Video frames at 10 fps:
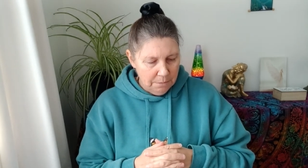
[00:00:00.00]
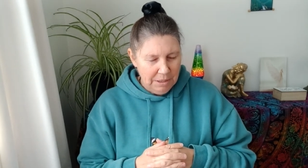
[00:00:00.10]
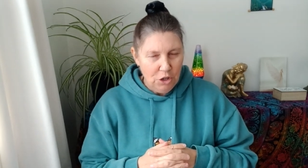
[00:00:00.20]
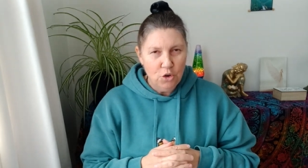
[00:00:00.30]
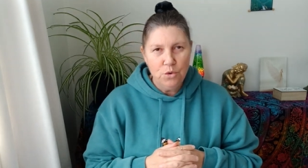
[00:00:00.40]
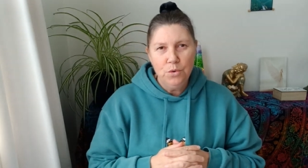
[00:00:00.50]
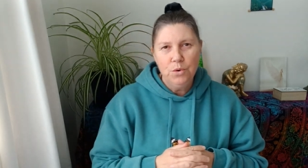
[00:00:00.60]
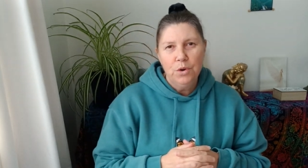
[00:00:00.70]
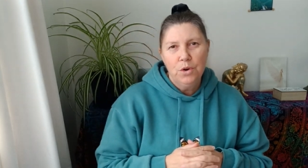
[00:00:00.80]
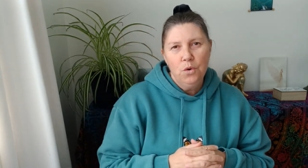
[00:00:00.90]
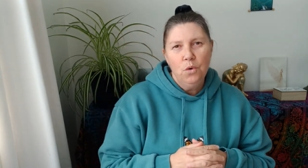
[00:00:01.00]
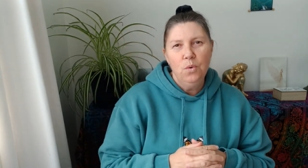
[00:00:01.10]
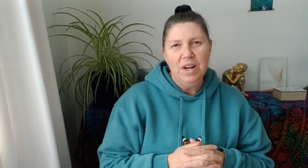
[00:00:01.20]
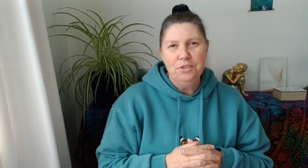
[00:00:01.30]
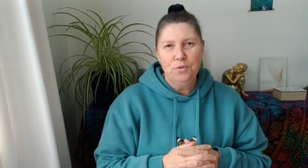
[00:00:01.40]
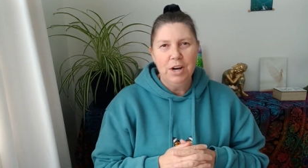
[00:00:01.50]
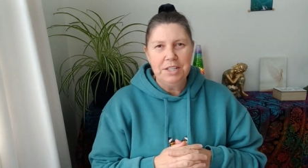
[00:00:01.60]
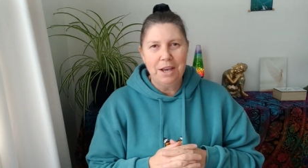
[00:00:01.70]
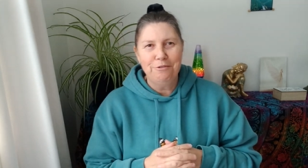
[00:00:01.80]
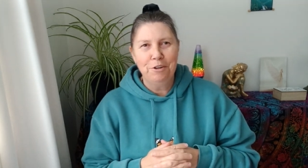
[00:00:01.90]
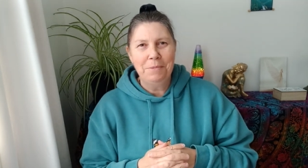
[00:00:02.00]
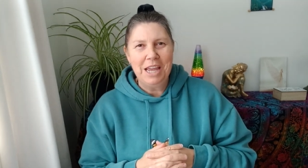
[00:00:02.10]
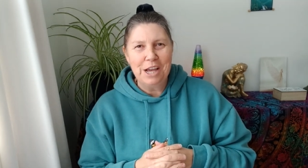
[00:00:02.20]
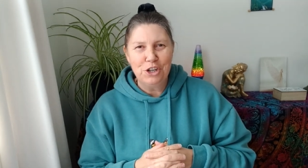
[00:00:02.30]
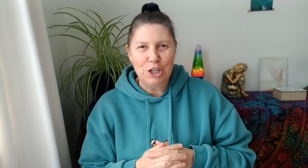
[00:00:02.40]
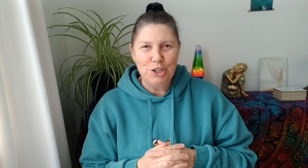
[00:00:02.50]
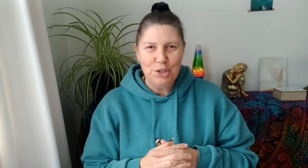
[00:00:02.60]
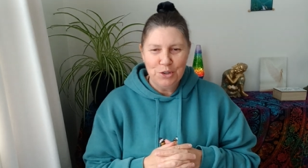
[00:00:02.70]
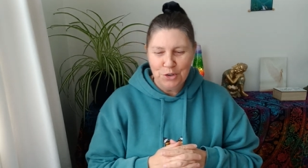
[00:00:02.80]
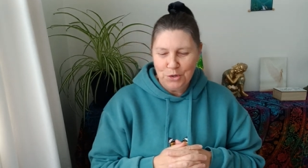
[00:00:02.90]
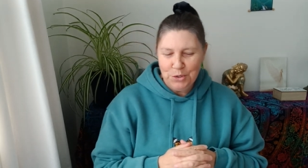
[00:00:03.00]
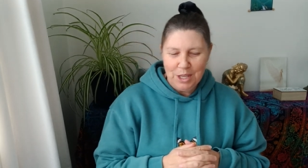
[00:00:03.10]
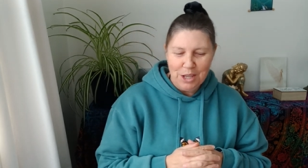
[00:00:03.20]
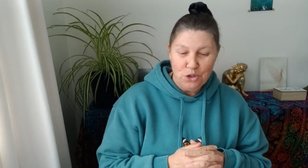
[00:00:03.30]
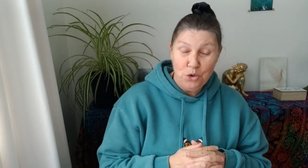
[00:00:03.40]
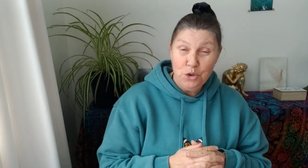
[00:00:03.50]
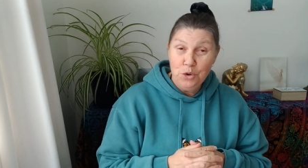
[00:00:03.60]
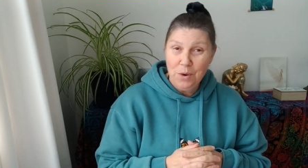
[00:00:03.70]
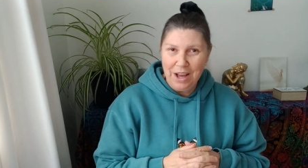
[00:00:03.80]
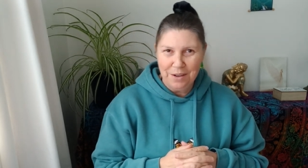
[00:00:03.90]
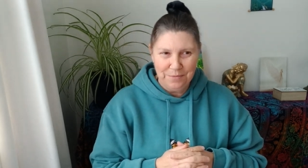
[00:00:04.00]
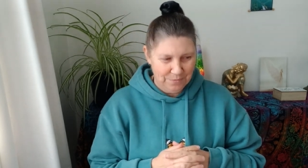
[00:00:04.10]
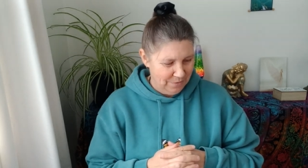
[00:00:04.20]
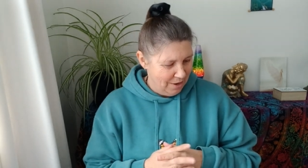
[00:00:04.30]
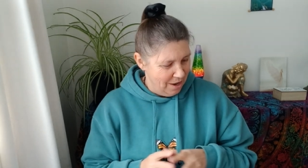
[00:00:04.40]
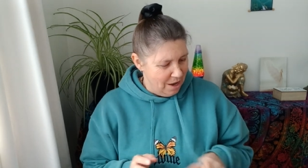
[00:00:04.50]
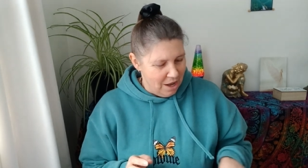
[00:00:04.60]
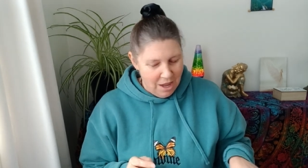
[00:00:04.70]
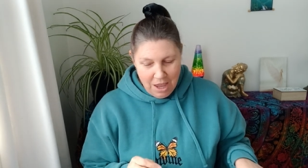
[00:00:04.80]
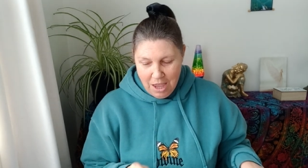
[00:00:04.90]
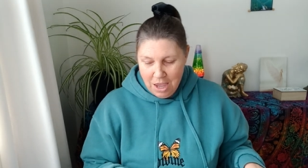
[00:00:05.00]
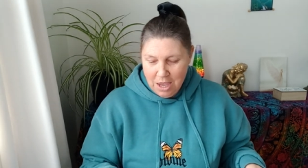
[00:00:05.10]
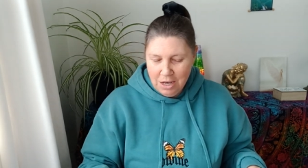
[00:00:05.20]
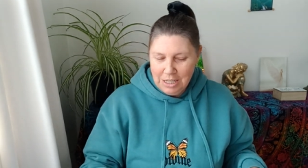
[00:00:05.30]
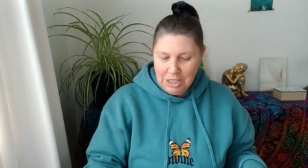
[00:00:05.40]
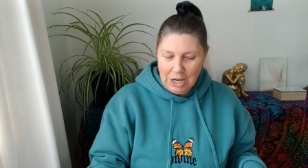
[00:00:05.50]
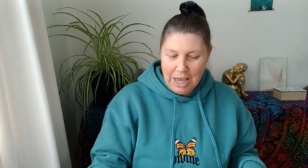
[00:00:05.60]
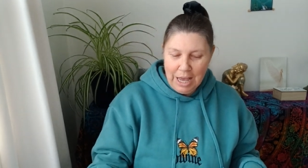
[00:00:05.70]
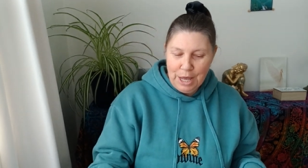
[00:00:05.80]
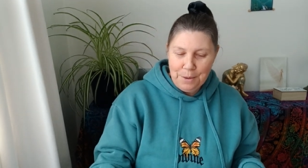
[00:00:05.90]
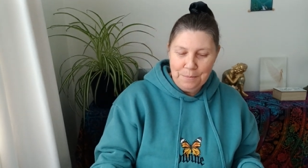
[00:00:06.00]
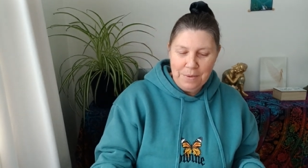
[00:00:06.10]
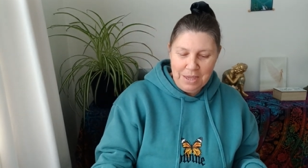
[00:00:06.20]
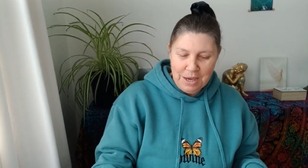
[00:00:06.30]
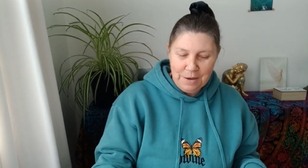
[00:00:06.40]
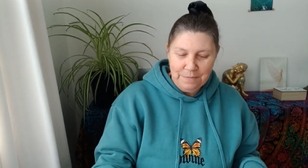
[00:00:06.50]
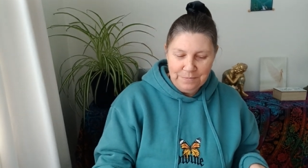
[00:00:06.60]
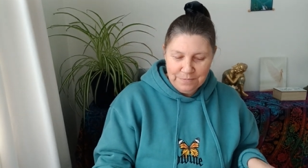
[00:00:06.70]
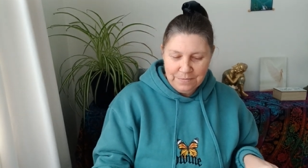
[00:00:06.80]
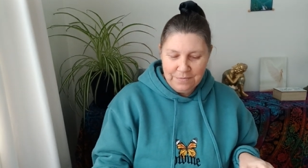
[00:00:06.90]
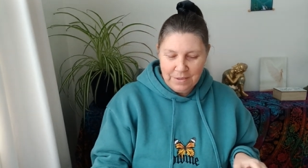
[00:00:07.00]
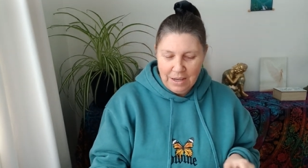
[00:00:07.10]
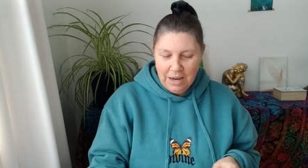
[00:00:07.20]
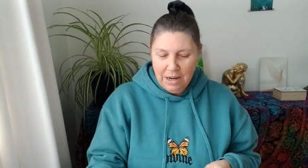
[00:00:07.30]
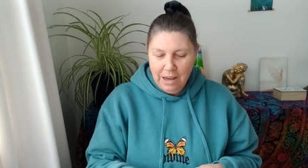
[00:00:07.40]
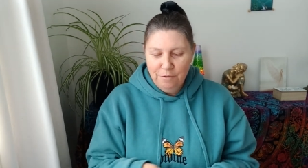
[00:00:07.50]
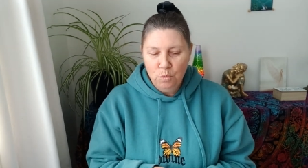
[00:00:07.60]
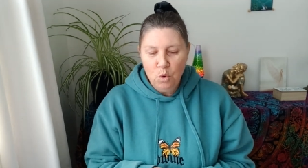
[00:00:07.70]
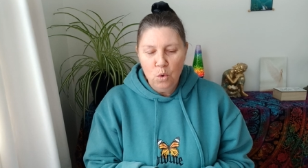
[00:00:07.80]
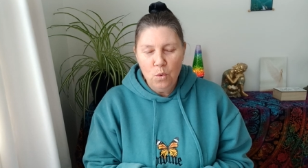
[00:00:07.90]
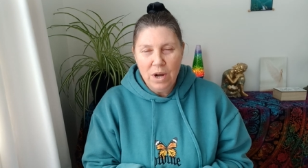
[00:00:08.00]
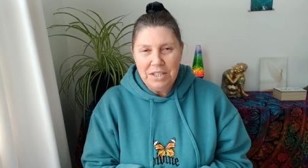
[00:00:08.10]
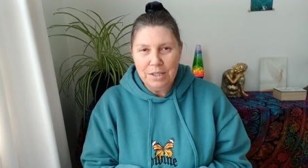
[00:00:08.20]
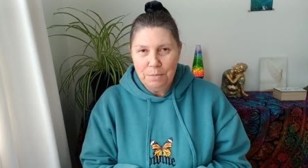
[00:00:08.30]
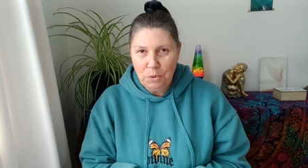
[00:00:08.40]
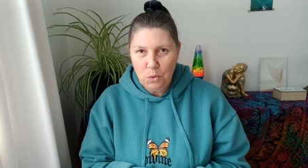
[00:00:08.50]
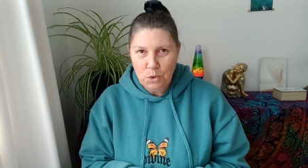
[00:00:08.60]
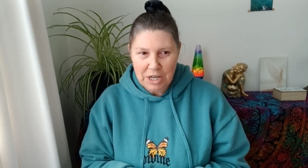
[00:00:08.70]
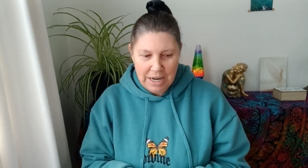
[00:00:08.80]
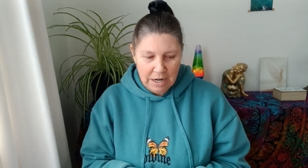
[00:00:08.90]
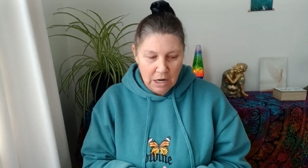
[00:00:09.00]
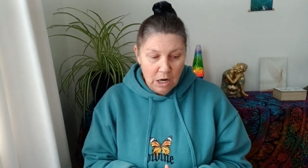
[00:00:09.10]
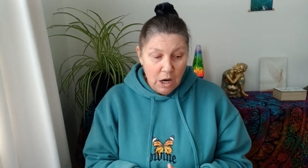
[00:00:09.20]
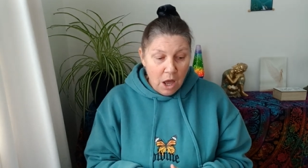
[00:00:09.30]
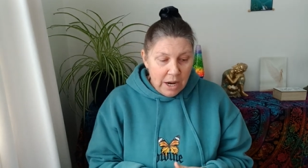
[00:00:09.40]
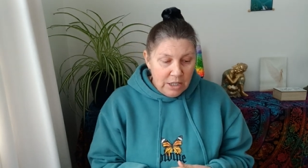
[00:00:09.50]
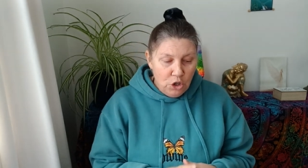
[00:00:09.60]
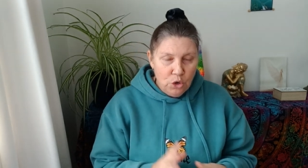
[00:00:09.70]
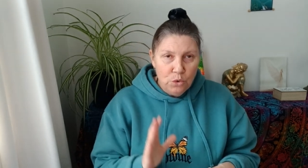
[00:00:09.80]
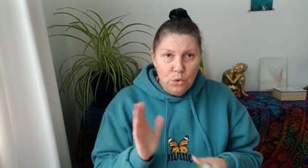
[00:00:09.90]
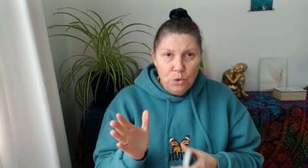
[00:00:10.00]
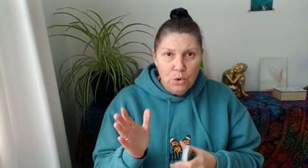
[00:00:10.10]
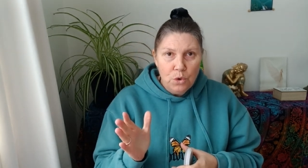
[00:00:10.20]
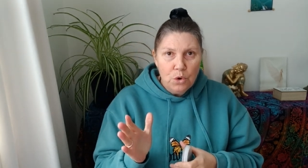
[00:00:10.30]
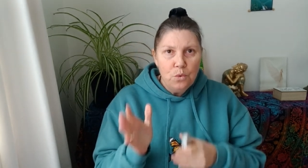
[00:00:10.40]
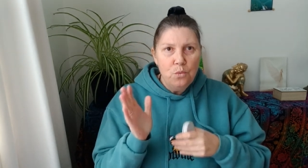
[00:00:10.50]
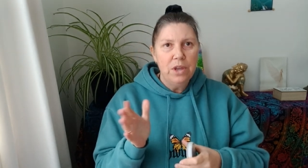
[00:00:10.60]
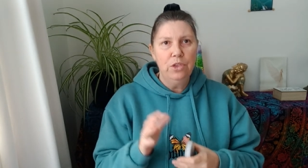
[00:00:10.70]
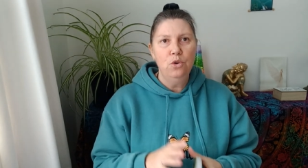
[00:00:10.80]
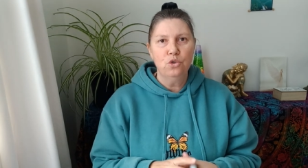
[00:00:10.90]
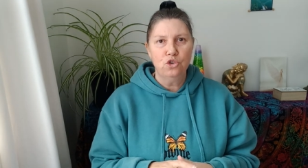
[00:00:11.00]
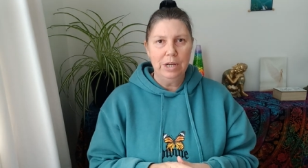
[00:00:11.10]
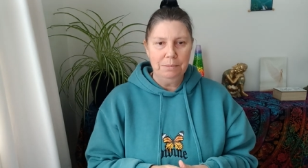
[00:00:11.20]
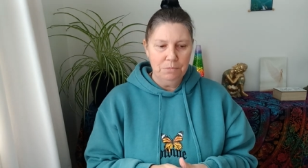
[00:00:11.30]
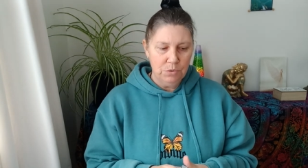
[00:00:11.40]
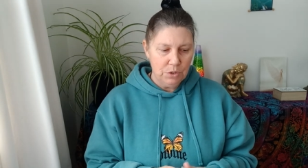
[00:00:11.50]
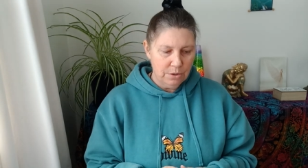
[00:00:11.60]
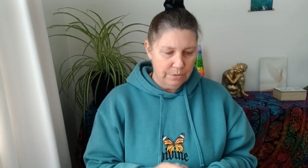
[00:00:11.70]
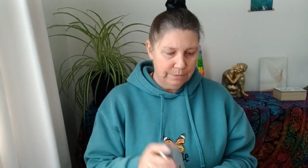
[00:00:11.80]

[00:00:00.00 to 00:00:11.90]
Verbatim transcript: But you always rise up from the ashes because that's who you are. And um, yeah, love will always support and align you with your dreams.